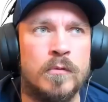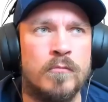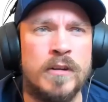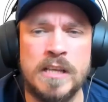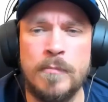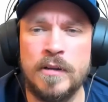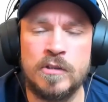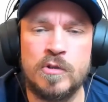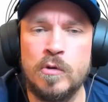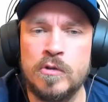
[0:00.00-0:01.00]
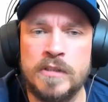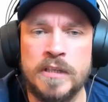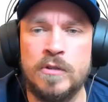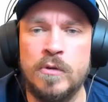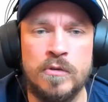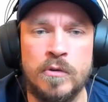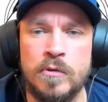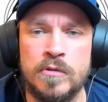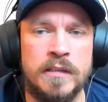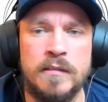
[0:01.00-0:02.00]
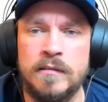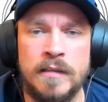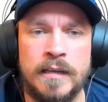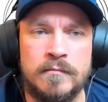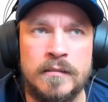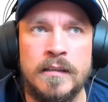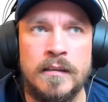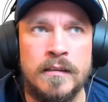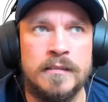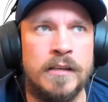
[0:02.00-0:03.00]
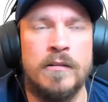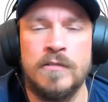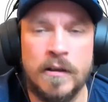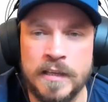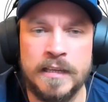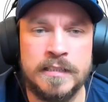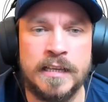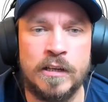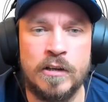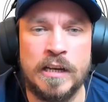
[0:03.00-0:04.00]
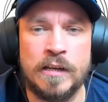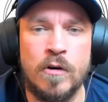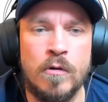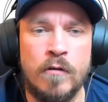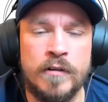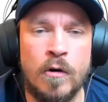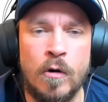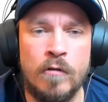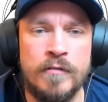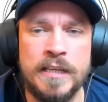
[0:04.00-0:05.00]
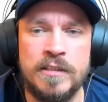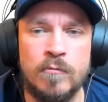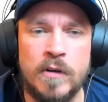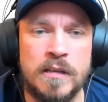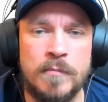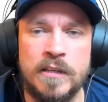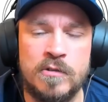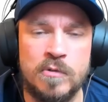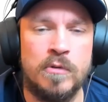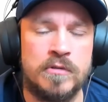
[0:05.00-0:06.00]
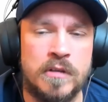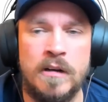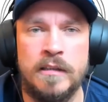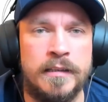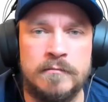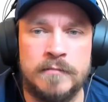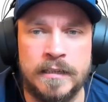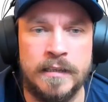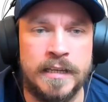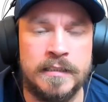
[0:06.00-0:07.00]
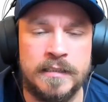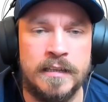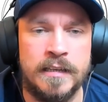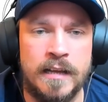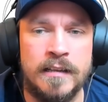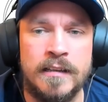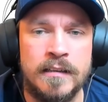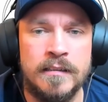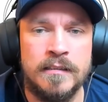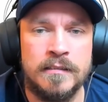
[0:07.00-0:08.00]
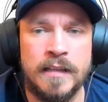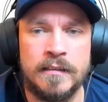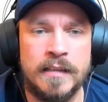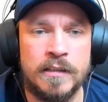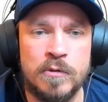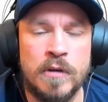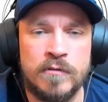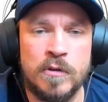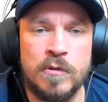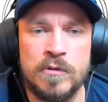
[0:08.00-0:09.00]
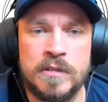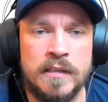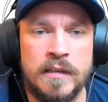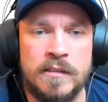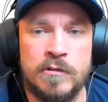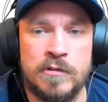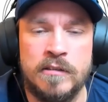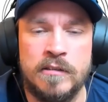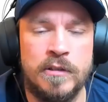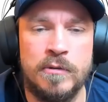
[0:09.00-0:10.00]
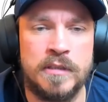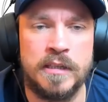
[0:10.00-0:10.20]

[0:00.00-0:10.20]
what's some of the tools that you use and like you know, nothing's kind of going to go over the whole of each. And what's some of the tools other than kind of LinkedIn that that that you have used and that you're still using?